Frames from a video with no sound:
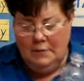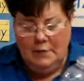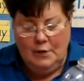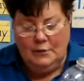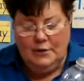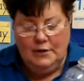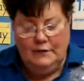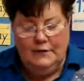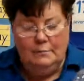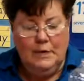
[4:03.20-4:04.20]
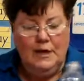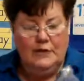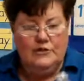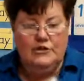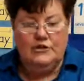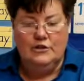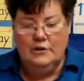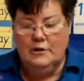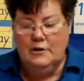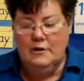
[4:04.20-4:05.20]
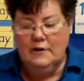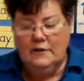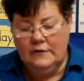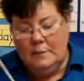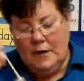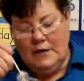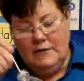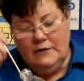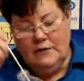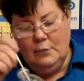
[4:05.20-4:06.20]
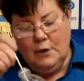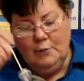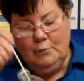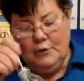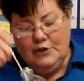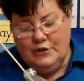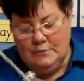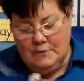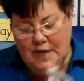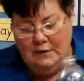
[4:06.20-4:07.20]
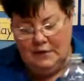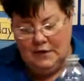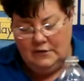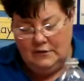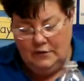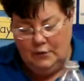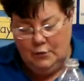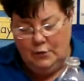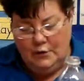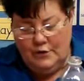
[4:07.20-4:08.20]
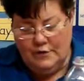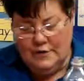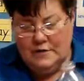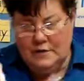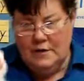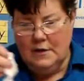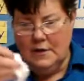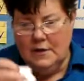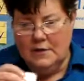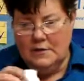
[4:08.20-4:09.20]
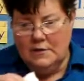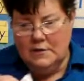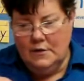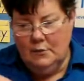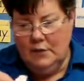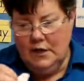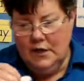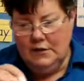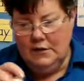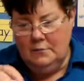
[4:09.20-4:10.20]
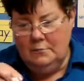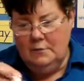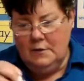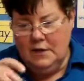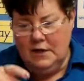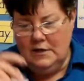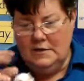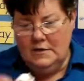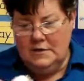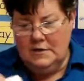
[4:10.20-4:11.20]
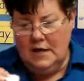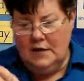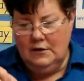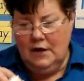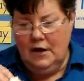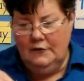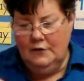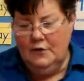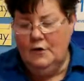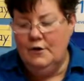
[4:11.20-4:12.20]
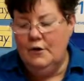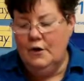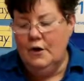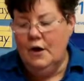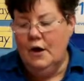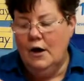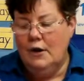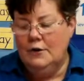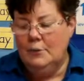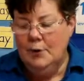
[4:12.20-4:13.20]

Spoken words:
about this much space. You want to push them down into the corners so that we get them nice and covered on the